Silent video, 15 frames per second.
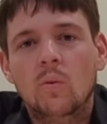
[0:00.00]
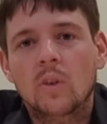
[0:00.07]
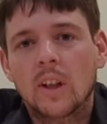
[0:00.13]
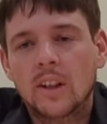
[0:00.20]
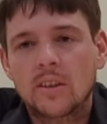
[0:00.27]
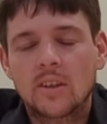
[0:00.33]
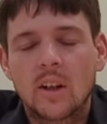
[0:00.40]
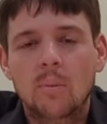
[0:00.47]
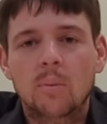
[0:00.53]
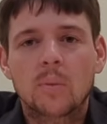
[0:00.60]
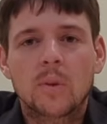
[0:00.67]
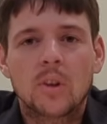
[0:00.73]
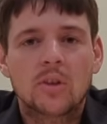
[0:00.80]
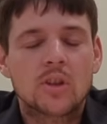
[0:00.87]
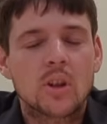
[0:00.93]
like
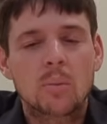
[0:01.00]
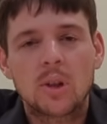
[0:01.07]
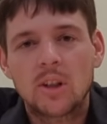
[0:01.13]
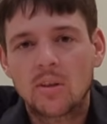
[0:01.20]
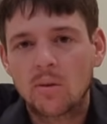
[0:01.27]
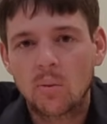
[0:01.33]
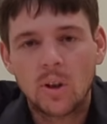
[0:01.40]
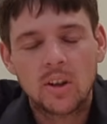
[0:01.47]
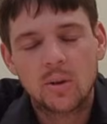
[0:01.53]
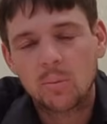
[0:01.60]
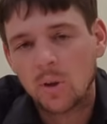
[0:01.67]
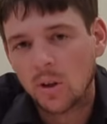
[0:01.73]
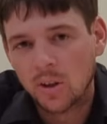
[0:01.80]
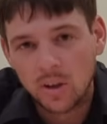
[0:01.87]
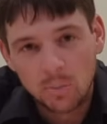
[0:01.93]
there's so many different ways of
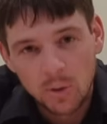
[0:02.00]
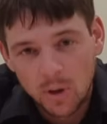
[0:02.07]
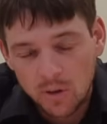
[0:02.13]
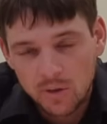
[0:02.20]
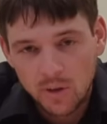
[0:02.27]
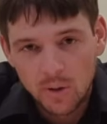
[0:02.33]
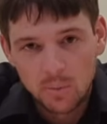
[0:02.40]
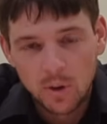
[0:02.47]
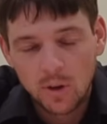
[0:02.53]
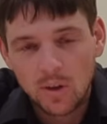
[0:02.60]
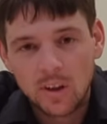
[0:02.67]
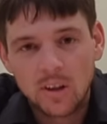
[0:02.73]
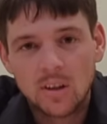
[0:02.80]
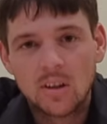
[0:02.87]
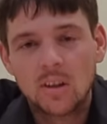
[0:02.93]
building a post frame
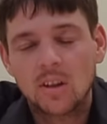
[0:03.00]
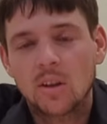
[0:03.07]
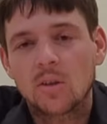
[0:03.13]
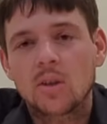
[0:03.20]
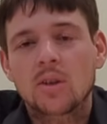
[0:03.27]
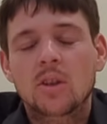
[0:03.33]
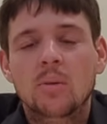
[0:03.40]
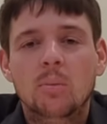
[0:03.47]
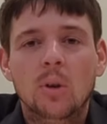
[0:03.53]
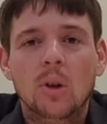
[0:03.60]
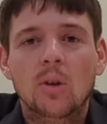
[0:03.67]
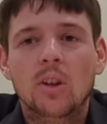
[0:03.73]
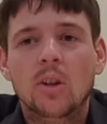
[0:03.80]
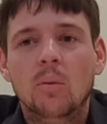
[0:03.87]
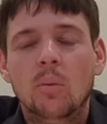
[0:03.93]
building. You know, you can
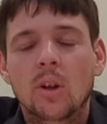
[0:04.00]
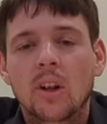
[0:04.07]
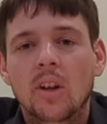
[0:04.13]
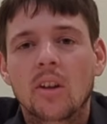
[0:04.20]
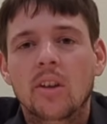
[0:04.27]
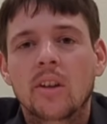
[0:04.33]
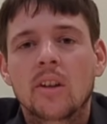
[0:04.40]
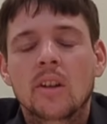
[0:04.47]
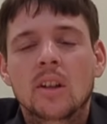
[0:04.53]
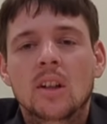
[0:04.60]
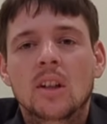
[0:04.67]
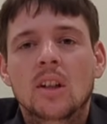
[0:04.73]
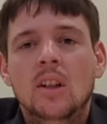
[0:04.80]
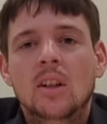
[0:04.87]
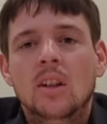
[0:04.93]
build it with
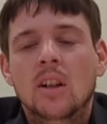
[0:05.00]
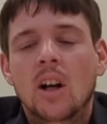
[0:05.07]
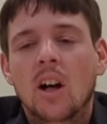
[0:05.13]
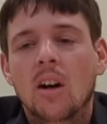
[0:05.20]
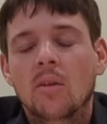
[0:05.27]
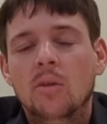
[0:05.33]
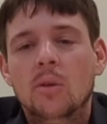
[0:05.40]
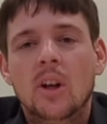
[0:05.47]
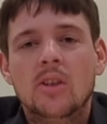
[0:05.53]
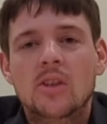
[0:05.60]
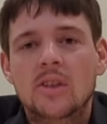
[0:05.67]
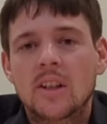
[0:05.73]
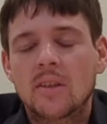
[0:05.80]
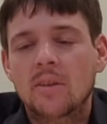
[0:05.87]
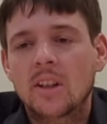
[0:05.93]

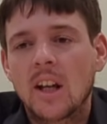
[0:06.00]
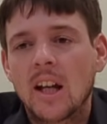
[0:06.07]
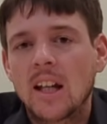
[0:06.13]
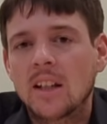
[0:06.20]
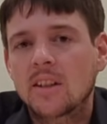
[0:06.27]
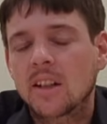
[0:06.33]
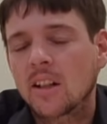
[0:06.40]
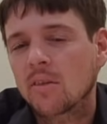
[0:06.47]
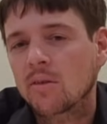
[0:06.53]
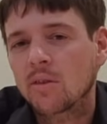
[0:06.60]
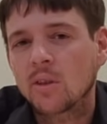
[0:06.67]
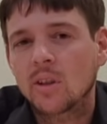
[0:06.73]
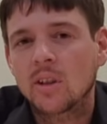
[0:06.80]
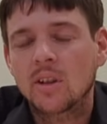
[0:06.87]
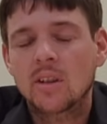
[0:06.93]
trusses every 8-10
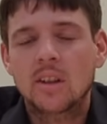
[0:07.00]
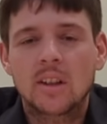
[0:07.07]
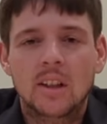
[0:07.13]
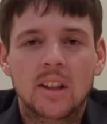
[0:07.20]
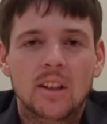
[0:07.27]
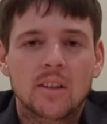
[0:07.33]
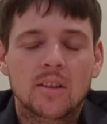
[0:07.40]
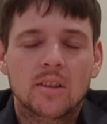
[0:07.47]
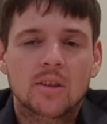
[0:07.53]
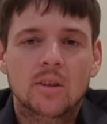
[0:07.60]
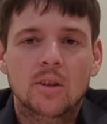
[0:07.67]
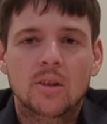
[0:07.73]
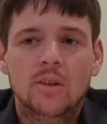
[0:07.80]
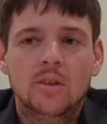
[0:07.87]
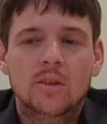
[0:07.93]
foot, and
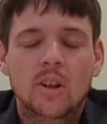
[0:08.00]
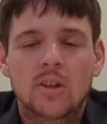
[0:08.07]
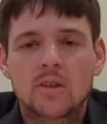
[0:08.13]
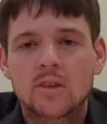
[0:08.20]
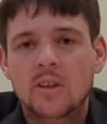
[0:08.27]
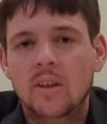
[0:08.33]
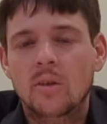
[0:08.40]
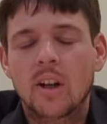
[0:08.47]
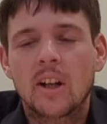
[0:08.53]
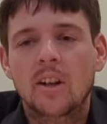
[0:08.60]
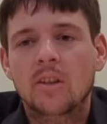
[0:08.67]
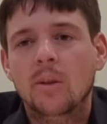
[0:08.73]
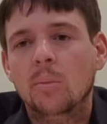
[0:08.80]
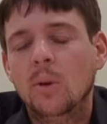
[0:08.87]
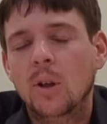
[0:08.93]
your trusses are right
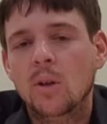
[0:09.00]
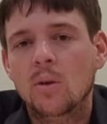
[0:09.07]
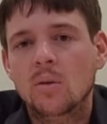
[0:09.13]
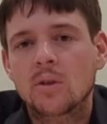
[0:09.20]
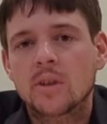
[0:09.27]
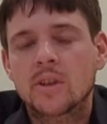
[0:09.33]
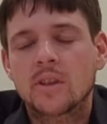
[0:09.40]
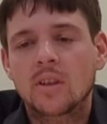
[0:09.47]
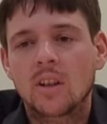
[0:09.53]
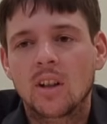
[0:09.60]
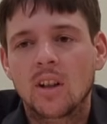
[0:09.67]
on your posts.